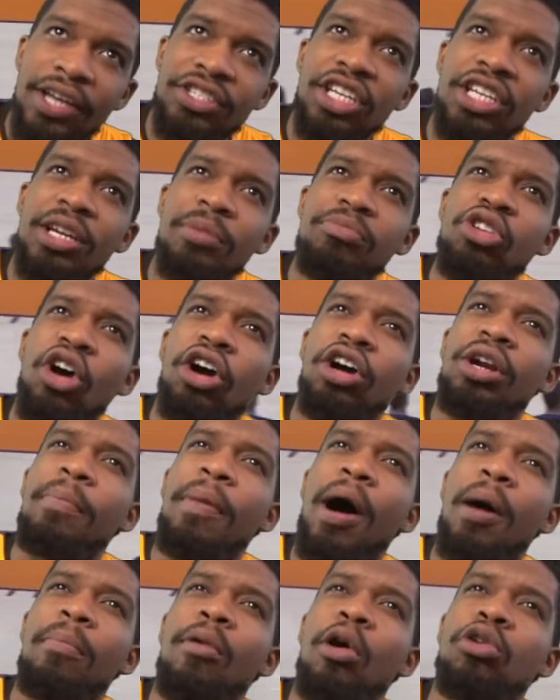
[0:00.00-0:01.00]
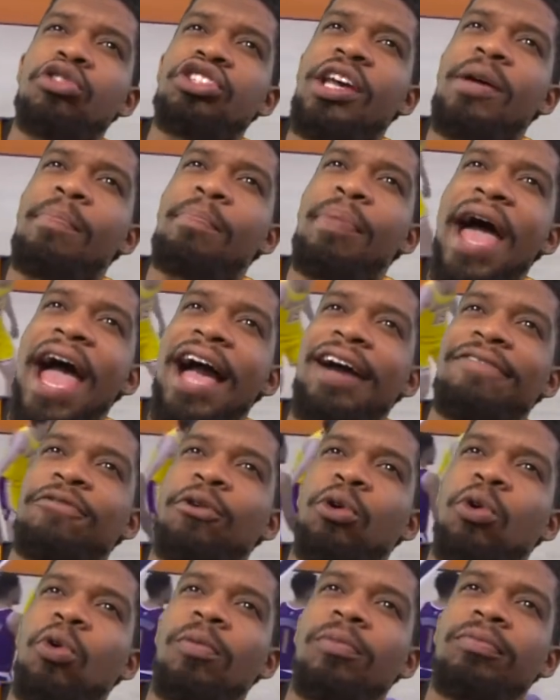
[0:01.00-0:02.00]
I've seen them talking about most
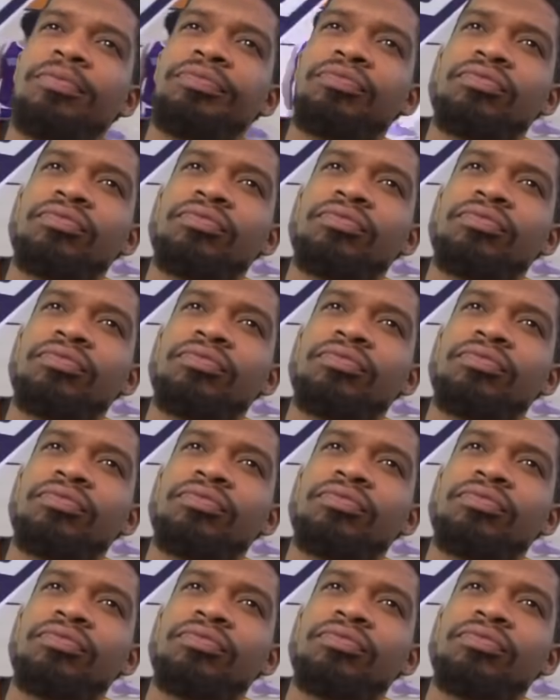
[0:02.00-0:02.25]
impactful